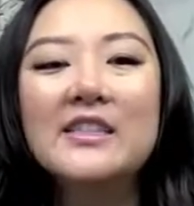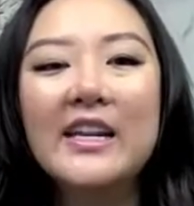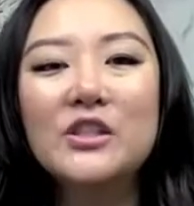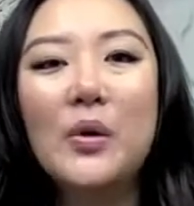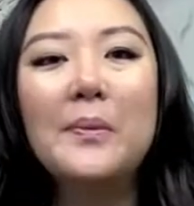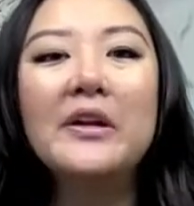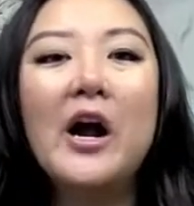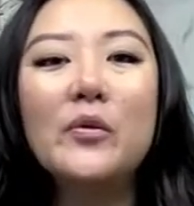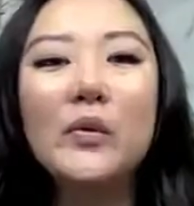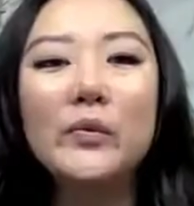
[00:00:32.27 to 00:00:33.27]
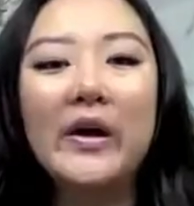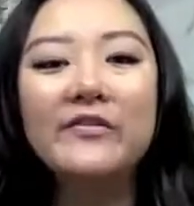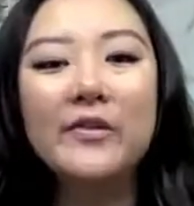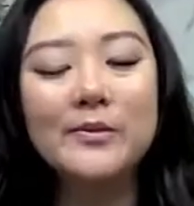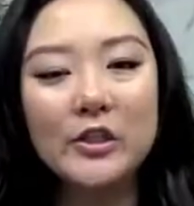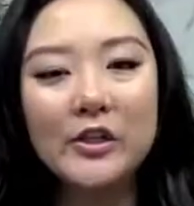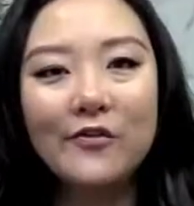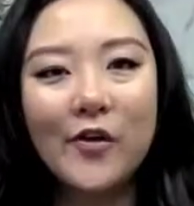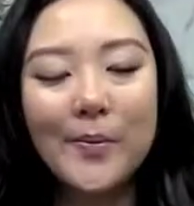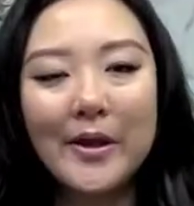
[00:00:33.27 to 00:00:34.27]
Today's webinar will run from two to
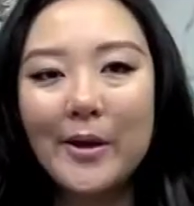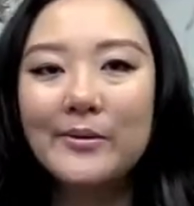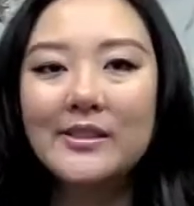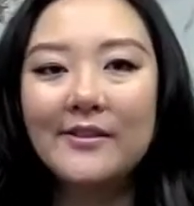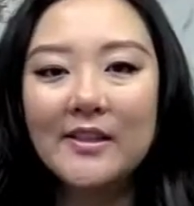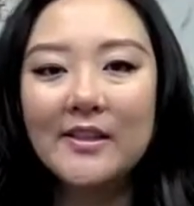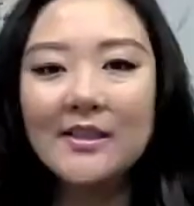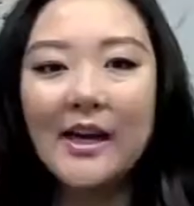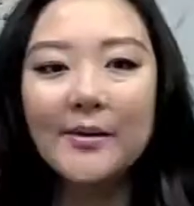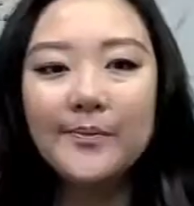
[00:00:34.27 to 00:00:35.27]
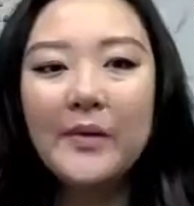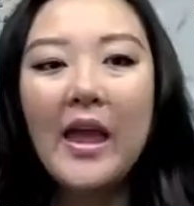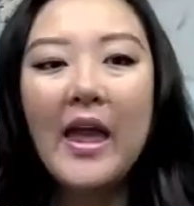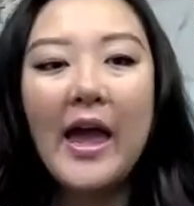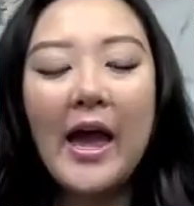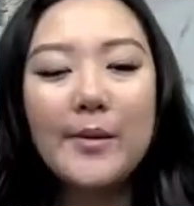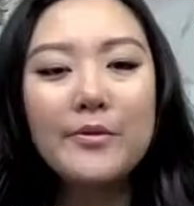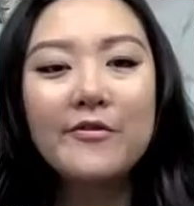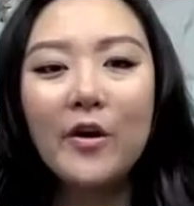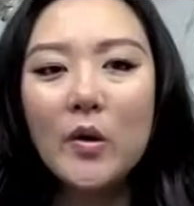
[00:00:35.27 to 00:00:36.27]
four p m Pacific time. And
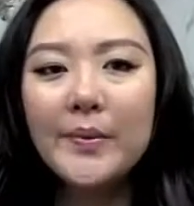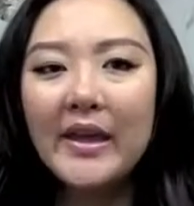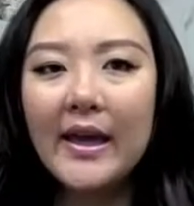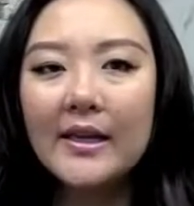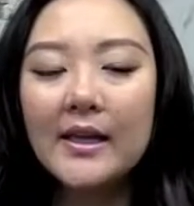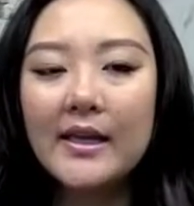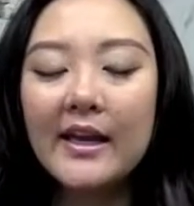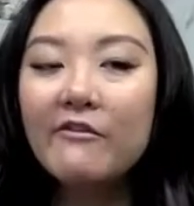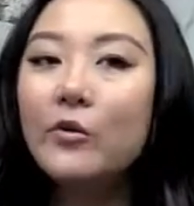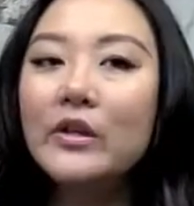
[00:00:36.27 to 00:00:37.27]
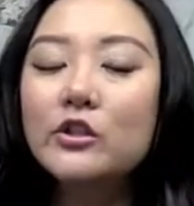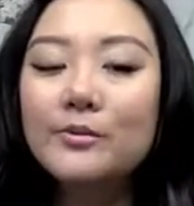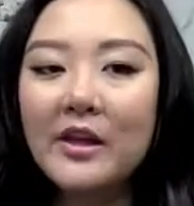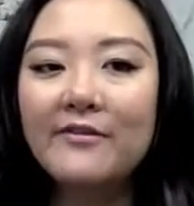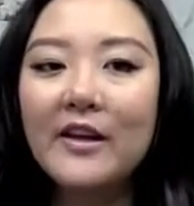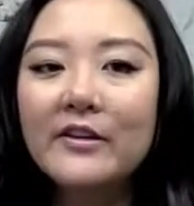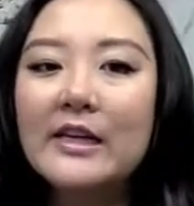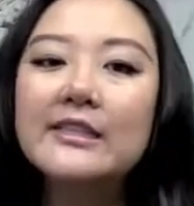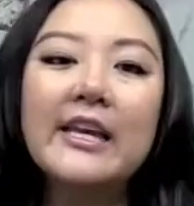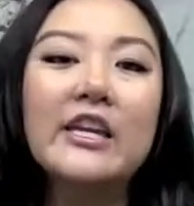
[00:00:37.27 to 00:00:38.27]
before we begin, can everyone do me a favor
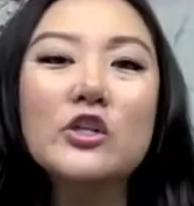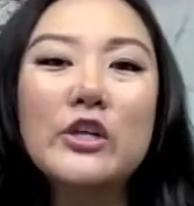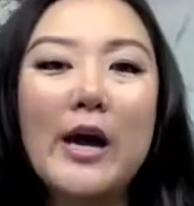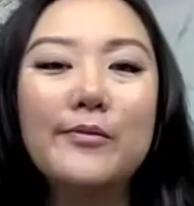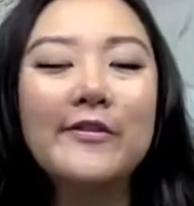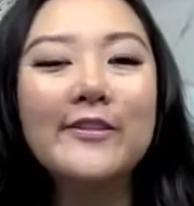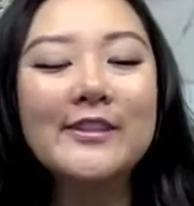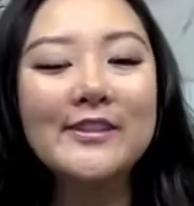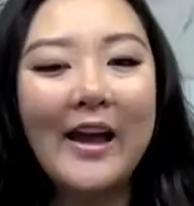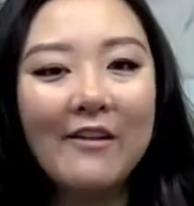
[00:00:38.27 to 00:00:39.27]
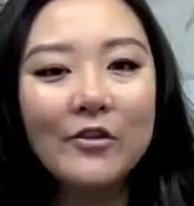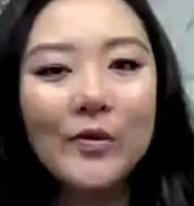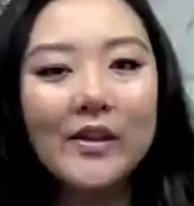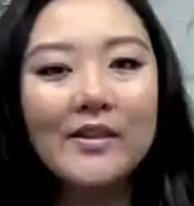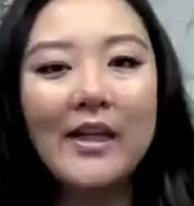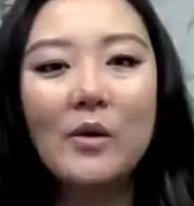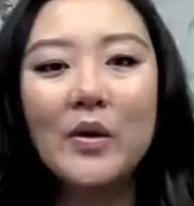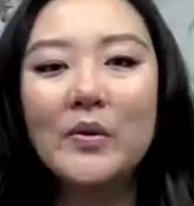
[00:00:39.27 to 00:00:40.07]
and set your chat preference to everyone? That